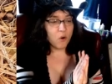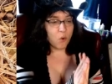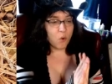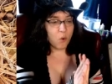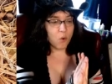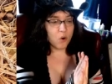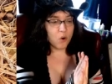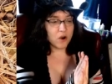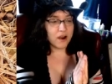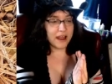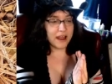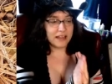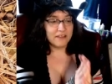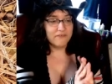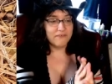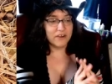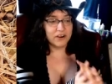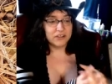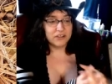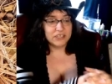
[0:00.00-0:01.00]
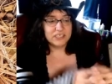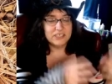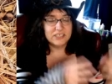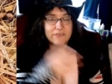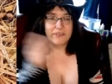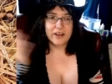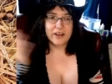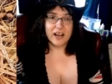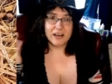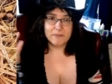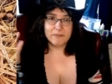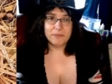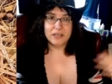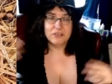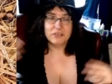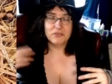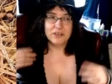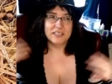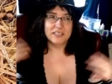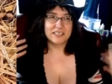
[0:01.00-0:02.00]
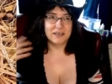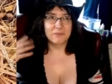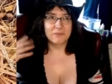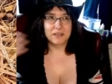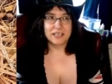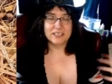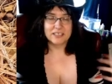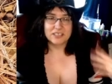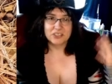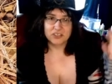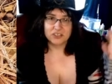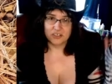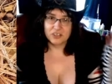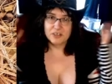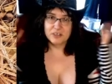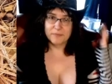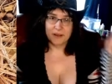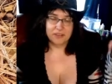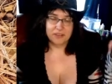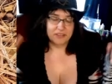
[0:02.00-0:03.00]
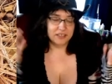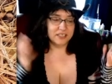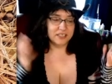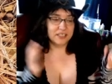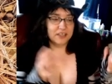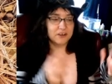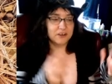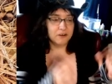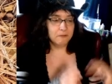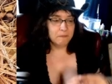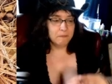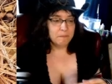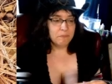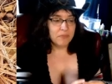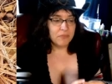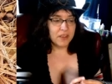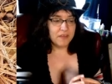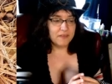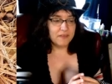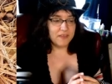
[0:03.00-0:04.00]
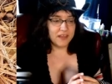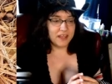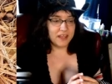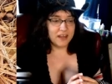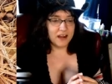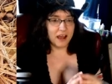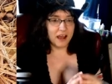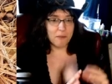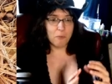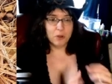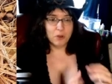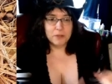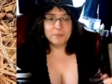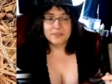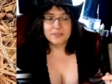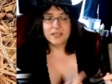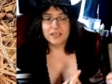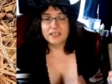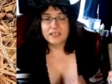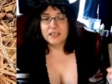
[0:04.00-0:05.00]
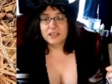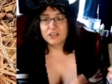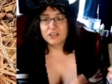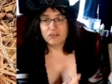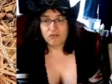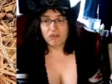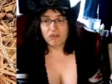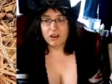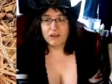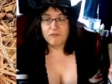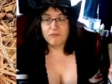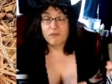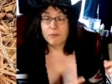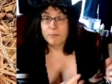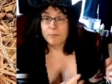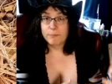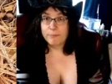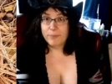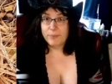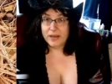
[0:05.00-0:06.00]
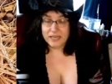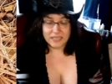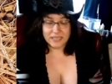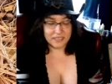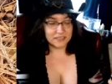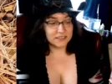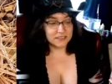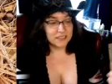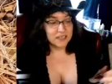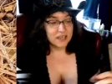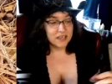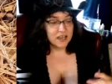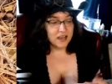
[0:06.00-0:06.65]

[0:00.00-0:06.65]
Or at the very least, if they're kind of big trees and I'm less concerned about the deer, then I'm only protecting the trunk from bunnies,